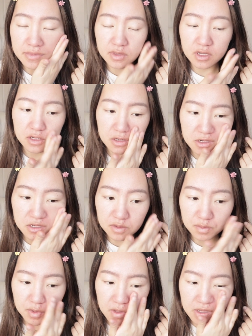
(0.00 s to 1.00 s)
This just
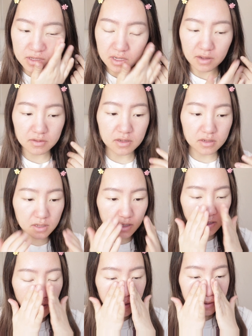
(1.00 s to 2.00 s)
smoothens out the
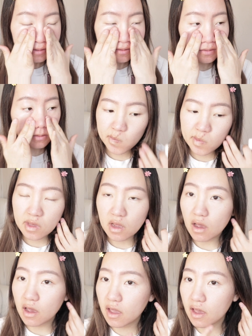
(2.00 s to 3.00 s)

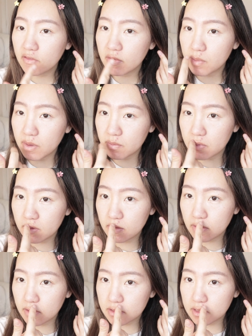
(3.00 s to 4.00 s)
skin. I have a pimple
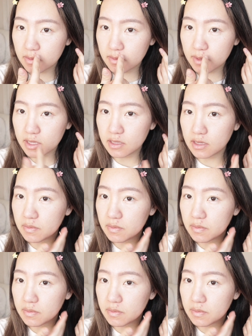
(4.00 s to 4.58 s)
on top of my lip.